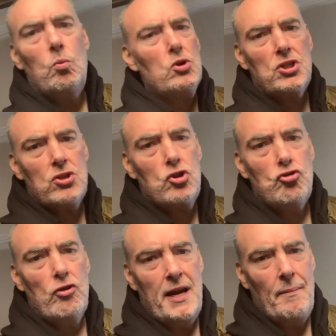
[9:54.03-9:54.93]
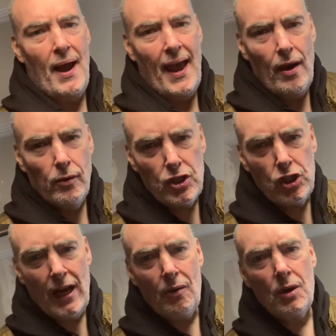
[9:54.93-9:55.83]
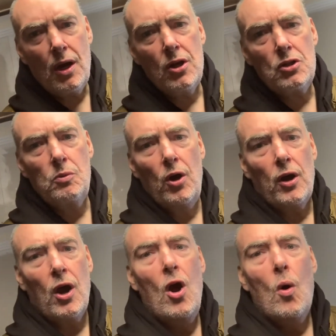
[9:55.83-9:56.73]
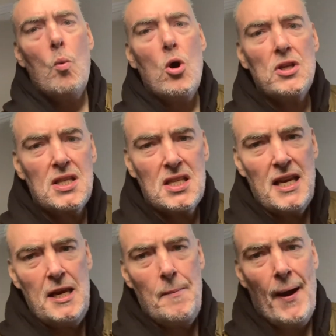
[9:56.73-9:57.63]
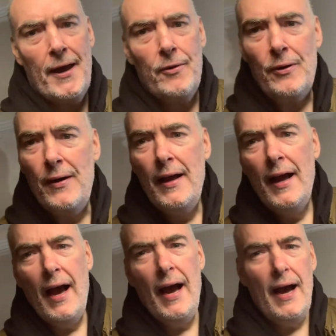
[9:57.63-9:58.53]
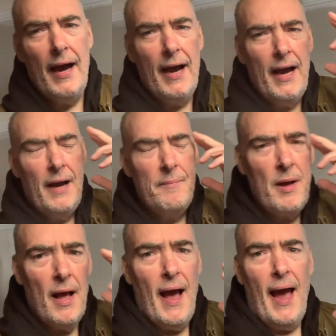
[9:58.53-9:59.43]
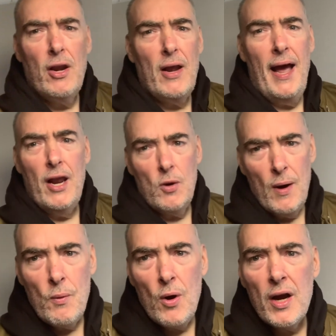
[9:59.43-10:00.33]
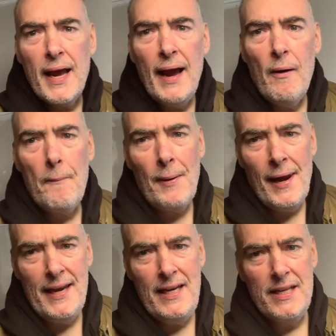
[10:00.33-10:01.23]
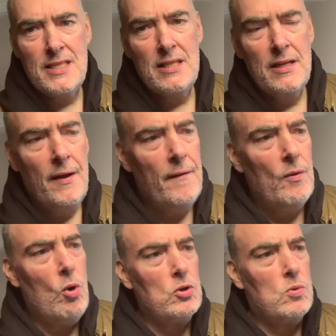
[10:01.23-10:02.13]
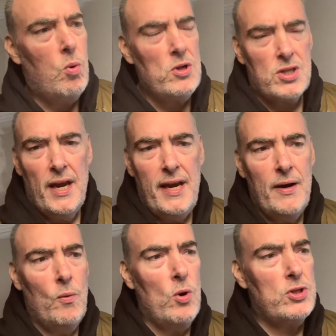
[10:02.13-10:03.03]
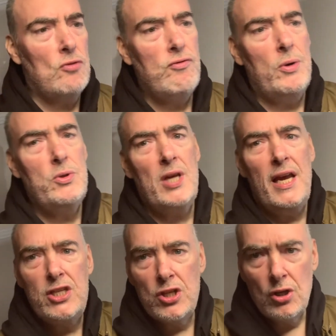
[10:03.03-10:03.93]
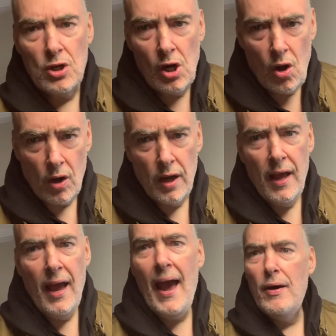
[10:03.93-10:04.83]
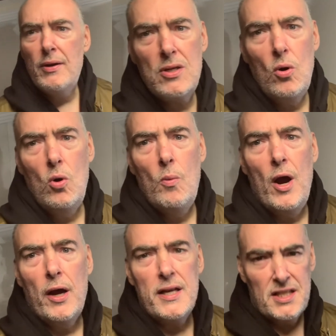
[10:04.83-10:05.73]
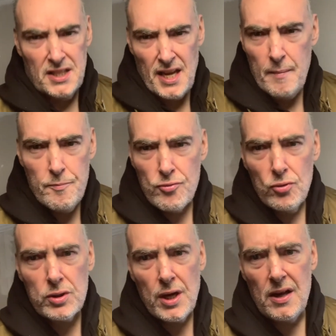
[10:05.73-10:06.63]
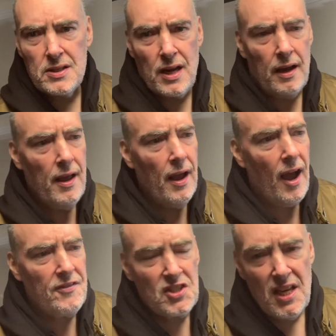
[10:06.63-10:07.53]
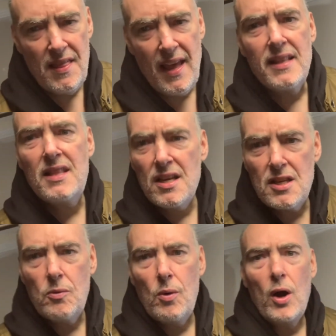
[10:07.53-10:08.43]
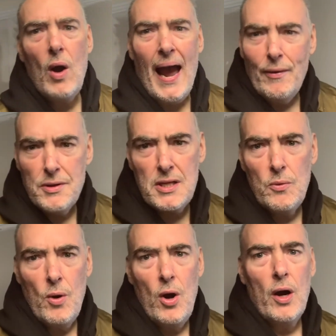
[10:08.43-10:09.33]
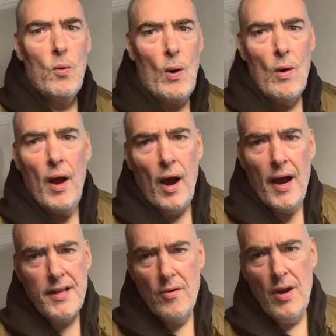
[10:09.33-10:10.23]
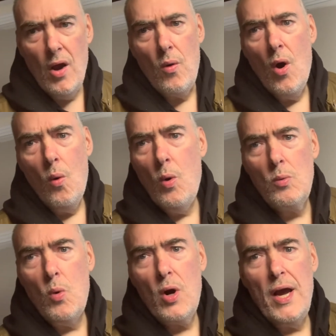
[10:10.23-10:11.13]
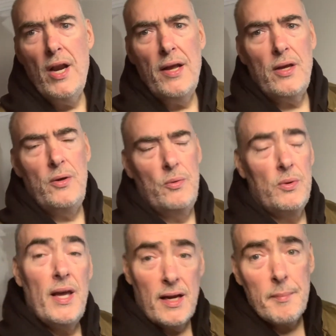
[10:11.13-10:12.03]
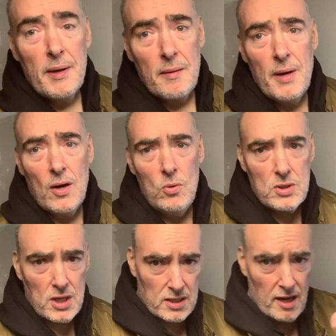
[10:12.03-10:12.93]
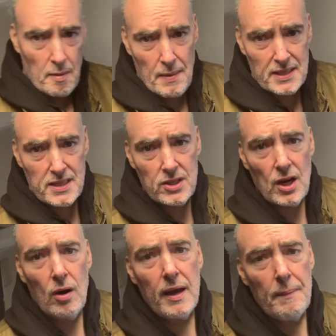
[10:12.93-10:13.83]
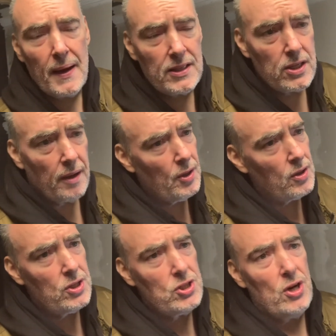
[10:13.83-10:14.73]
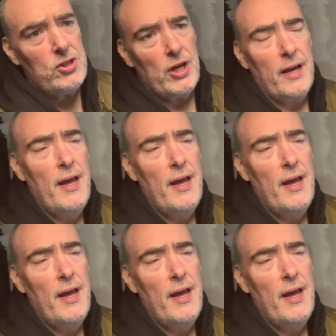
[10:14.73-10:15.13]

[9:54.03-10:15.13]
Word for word: What's a stream? How does Shoutcast work? What's cPanel? How do I work out a playlist? What's a rotation clock? How all work? Sam Broadcaster. I've seen that. Does it work? How does it work? I don't know. What can I do? Then come and give me a call. Just leave me a message. I'll get back to you. I'm not going to charge you.